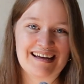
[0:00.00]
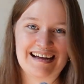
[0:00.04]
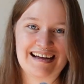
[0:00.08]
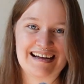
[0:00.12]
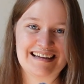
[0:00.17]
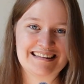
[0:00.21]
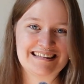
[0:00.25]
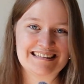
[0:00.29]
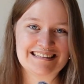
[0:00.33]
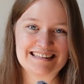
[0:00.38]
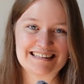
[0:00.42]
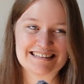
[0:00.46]

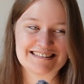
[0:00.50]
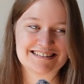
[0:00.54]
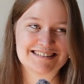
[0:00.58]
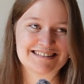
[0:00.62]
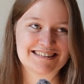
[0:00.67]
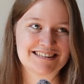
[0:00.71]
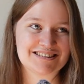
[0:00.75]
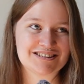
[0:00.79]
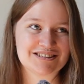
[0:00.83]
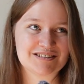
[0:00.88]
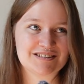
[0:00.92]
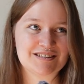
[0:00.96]
I think that's
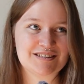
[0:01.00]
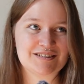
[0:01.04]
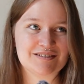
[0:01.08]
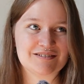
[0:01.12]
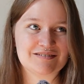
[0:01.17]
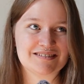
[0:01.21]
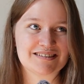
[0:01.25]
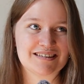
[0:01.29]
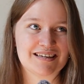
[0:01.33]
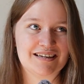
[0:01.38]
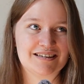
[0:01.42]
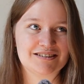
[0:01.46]
such a
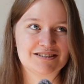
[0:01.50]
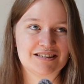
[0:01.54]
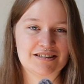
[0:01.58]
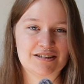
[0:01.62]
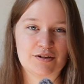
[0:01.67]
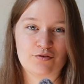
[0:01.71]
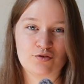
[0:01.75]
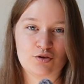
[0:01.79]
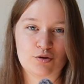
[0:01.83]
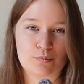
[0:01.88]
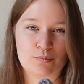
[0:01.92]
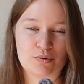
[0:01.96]
cute touch.
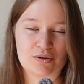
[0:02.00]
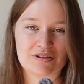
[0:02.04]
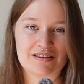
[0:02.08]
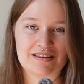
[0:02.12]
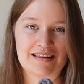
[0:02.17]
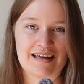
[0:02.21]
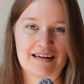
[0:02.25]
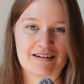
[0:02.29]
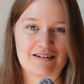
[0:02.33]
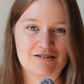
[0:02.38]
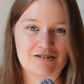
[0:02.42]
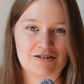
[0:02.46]
And if you
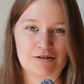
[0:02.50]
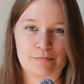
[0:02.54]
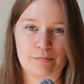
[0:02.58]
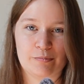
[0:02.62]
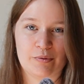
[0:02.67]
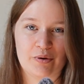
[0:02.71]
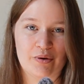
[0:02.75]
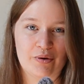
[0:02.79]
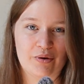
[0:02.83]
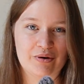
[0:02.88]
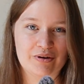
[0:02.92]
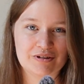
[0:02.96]
put that on your
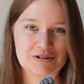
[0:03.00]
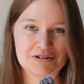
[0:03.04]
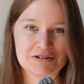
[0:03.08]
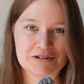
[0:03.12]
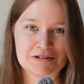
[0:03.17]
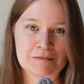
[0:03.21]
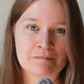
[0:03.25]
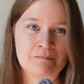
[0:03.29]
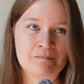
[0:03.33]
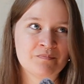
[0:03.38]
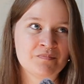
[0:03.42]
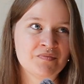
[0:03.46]

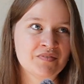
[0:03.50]
porch